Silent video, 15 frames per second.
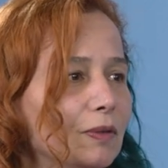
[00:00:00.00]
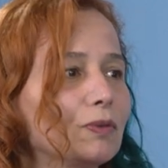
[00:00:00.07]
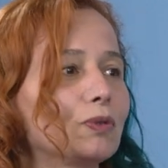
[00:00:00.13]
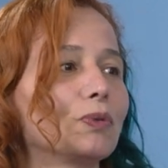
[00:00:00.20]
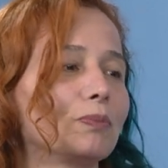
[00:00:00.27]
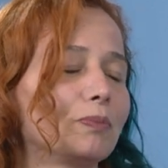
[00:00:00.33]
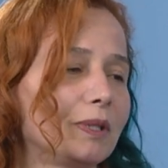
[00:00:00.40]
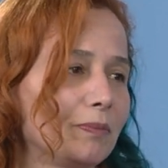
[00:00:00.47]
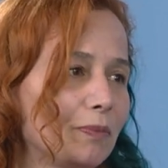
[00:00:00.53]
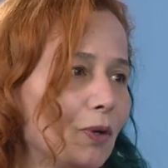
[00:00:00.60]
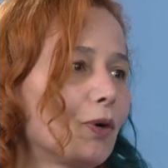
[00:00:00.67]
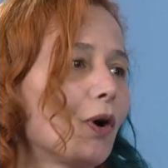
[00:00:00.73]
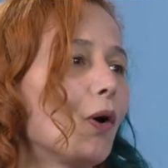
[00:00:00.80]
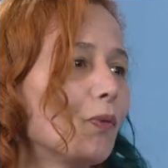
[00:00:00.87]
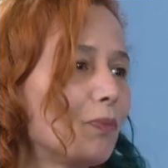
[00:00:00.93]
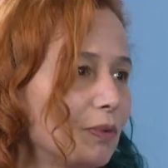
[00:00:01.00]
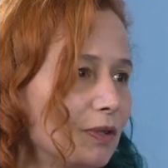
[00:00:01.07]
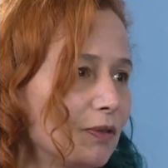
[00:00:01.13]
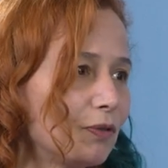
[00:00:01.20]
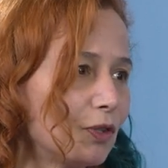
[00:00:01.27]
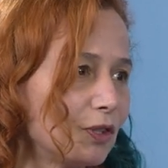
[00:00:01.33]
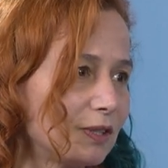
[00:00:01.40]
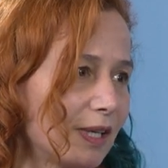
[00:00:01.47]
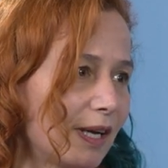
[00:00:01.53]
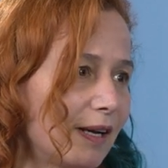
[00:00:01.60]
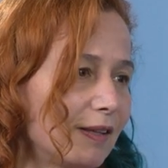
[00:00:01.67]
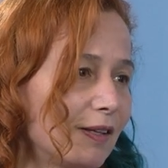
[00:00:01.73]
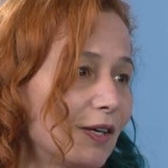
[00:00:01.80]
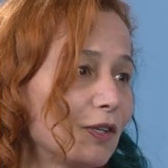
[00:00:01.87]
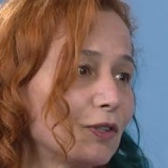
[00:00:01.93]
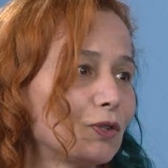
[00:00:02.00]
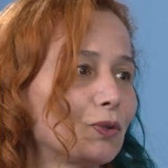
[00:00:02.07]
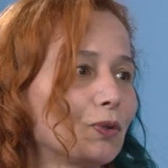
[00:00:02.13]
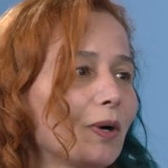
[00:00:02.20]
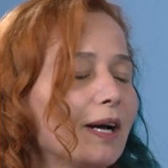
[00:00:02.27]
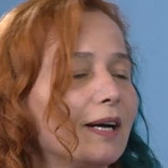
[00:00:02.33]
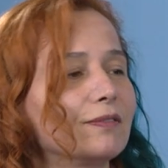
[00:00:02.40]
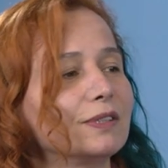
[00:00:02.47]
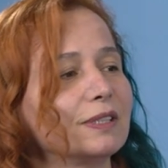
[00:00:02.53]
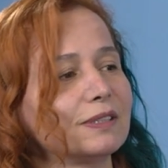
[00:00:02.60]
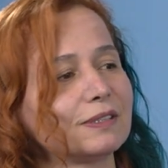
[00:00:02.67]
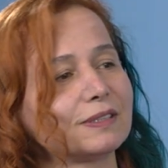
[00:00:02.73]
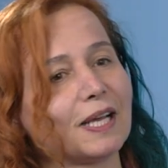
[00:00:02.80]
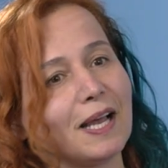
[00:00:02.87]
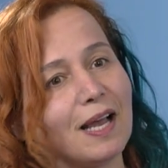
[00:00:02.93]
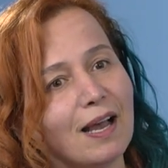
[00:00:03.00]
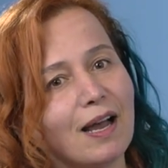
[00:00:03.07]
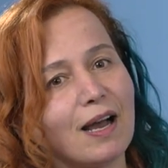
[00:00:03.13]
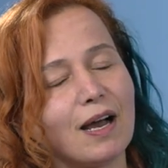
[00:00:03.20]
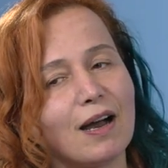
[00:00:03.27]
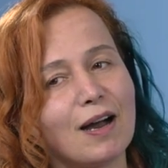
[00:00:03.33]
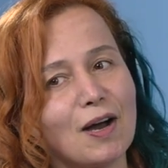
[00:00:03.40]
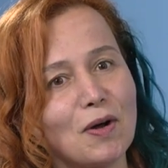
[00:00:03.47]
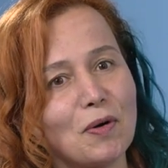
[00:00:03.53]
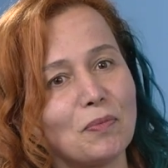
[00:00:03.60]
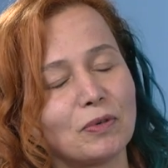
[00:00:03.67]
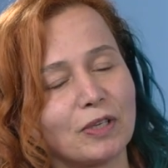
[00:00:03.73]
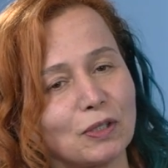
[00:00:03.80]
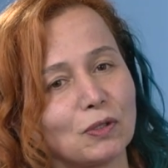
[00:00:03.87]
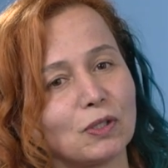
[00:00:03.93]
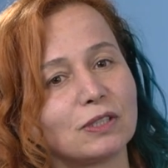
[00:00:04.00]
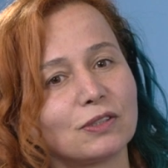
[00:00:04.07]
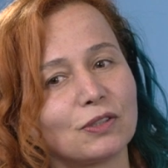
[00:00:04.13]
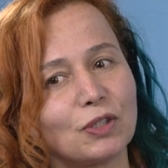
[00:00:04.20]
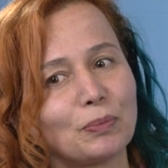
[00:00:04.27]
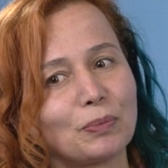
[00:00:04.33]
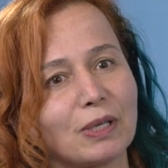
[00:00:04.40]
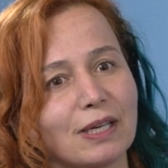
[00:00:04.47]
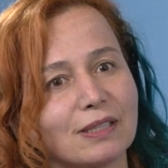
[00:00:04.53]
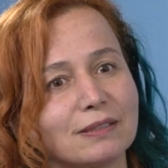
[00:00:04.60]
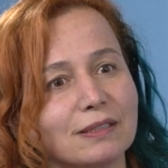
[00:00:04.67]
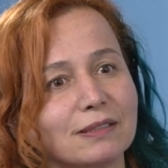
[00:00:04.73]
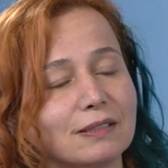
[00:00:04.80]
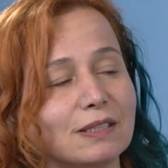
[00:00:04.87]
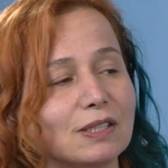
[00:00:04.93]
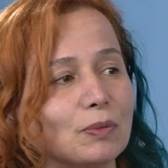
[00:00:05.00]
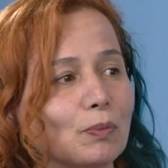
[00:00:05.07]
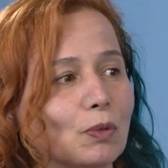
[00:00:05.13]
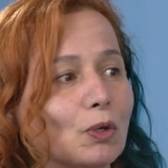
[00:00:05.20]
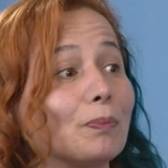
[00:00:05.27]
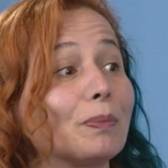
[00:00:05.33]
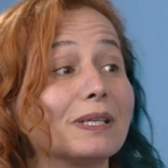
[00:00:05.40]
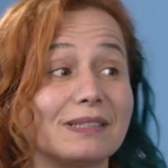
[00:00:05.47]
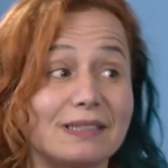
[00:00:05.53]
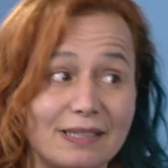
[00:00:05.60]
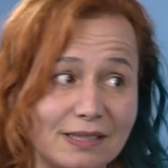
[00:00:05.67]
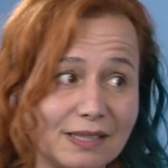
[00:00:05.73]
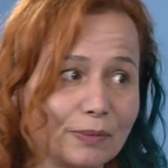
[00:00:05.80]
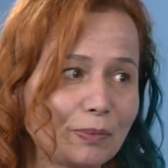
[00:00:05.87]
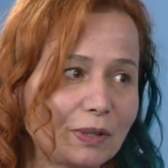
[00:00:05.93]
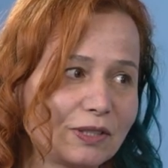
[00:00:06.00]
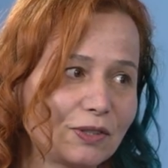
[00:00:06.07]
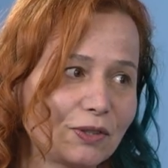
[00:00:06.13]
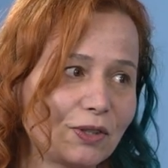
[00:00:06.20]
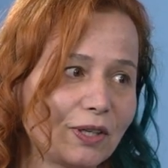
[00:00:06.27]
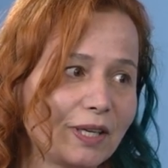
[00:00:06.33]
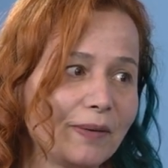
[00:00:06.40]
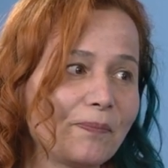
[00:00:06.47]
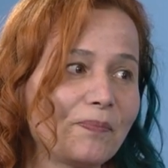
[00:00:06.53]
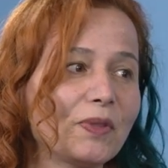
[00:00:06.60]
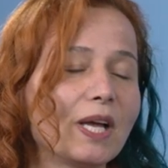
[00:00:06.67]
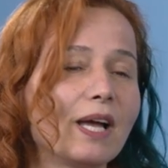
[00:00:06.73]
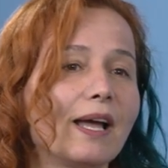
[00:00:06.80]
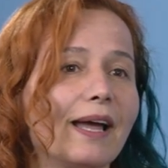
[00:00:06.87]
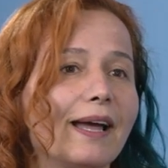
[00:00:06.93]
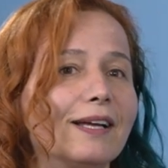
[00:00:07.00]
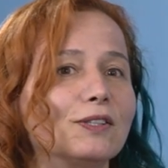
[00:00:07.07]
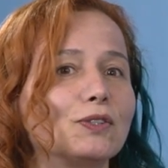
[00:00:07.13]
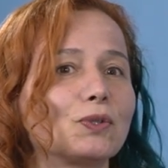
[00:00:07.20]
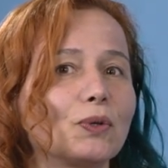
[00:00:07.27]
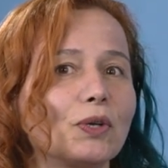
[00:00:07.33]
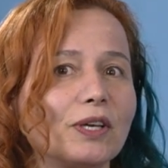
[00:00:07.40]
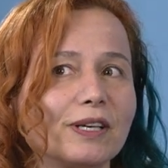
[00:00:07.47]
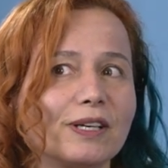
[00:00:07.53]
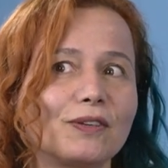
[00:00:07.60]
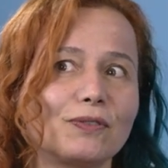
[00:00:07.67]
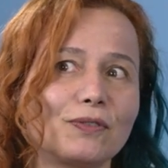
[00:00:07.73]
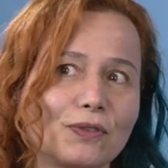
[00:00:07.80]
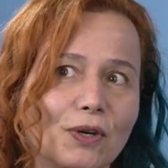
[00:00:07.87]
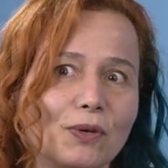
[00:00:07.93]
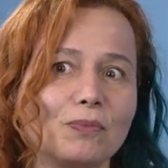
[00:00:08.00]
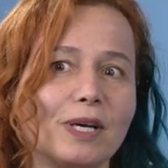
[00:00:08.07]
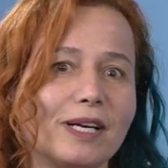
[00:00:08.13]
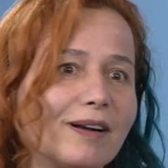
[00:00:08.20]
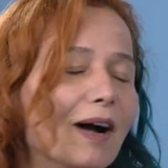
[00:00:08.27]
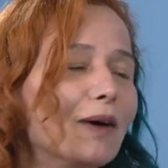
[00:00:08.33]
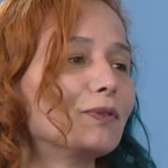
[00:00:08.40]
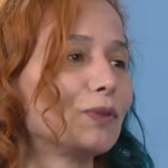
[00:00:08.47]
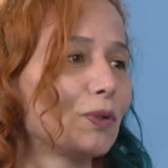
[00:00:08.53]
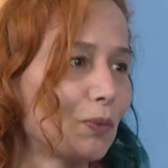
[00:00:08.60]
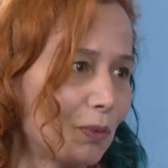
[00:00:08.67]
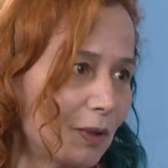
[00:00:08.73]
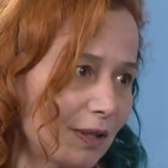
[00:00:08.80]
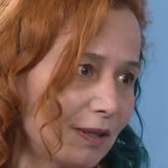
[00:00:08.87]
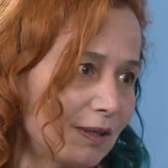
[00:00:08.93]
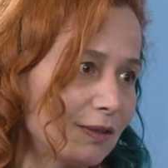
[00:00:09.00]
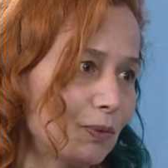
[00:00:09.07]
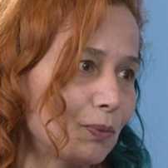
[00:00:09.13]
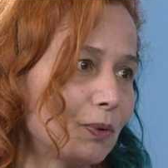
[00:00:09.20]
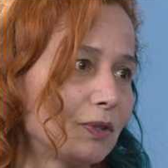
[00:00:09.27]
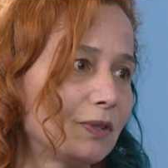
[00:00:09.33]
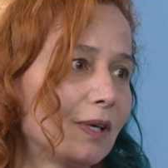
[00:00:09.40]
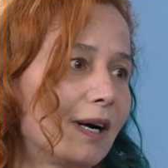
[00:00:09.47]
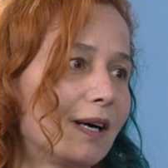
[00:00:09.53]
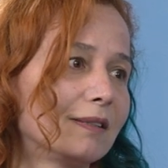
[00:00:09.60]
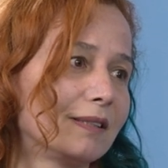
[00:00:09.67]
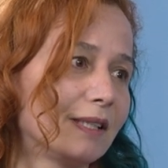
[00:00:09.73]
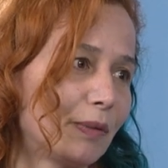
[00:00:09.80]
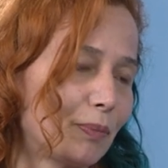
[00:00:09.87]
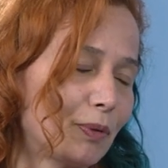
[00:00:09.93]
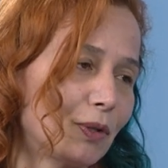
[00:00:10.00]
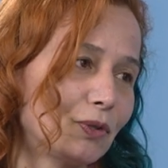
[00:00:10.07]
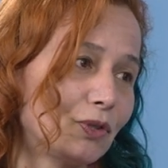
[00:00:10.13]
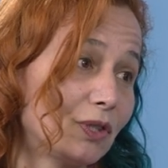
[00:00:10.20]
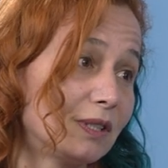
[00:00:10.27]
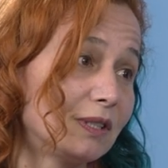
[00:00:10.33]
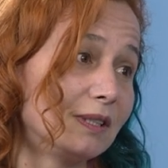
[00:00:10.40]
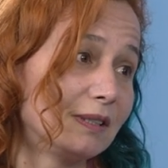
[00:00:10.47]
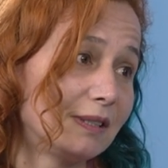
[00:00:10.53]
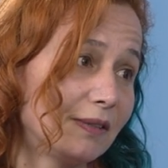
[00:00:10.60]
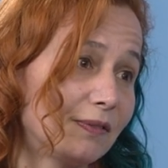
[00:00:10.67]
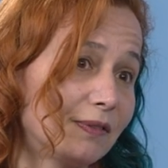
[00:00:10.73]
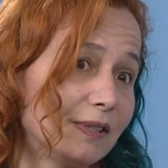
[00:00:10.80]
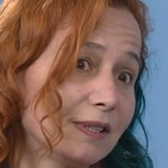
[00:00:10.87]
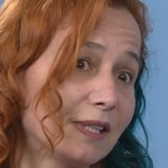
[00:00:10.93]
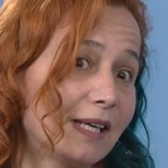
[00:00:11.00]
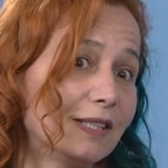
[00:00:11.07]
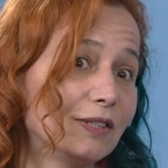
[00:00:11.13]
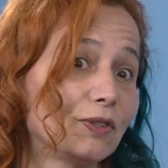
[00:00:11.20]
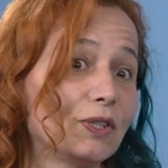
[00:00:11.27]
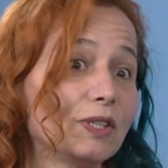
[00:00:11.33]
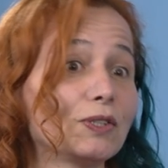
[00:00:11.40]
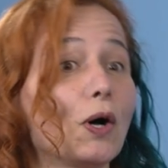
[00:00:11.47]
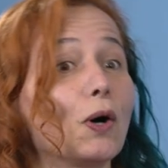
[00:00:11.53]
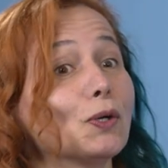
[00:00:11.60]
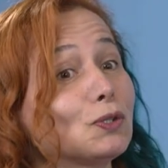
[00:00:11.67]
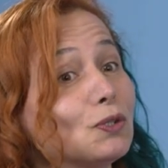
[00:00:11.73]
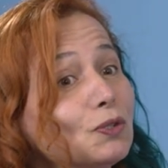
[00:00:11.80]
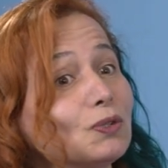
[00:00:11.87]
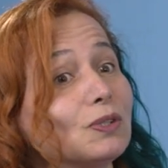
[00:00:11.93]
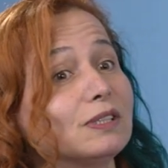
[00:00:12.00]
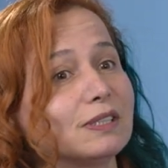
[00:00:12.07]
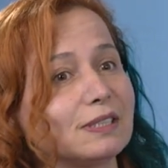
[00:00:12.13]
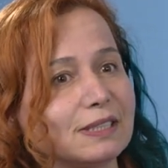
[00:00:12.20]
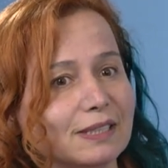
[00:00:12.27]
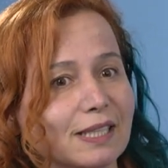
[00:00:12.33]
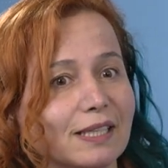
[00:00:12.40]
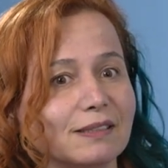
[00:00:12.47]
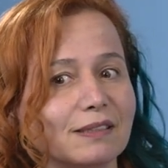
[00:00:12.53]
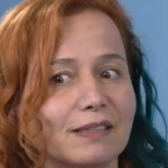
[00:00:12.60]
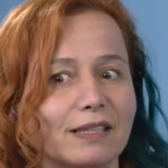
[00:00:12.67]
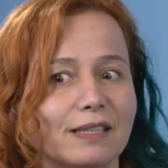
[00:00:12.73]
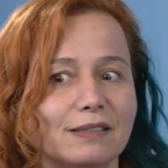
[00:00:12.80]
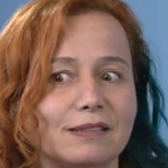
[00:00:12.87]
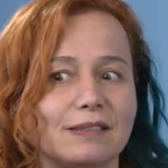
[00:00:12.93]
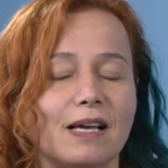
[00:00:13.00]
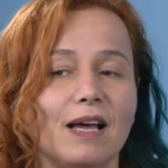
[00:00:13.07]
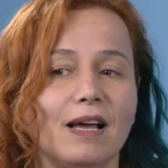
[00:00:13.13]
to be more open for dialogues, to have these regulatory practices more participatory, and to hear from around the world what are the approaches in different countries. Also to understand that